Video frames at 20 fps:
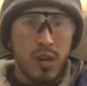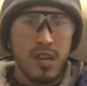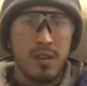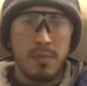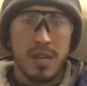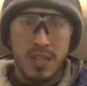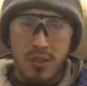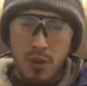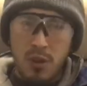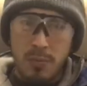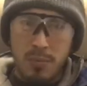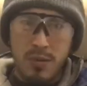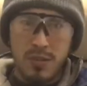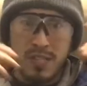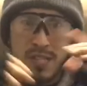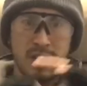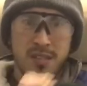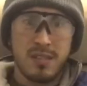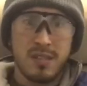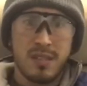not
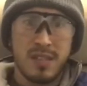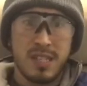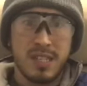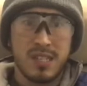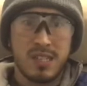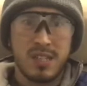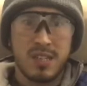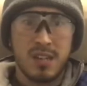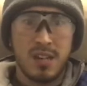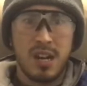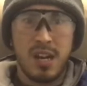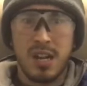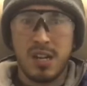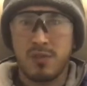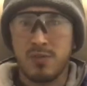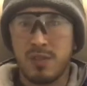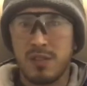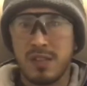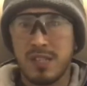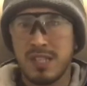putting this higher
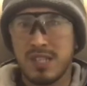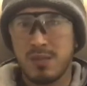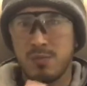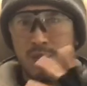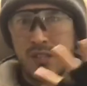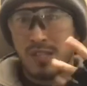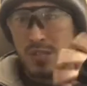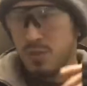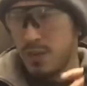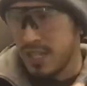on the list? Well, it's quite